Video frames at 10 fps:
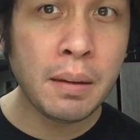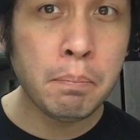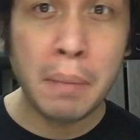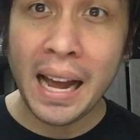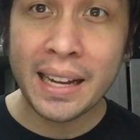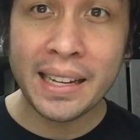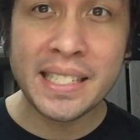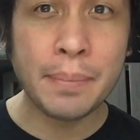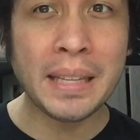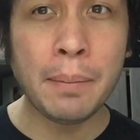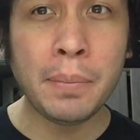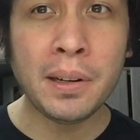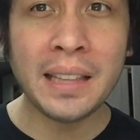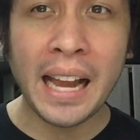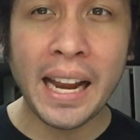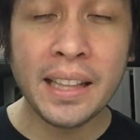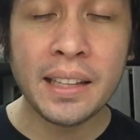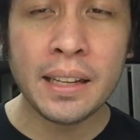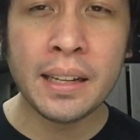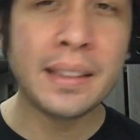back in September 9,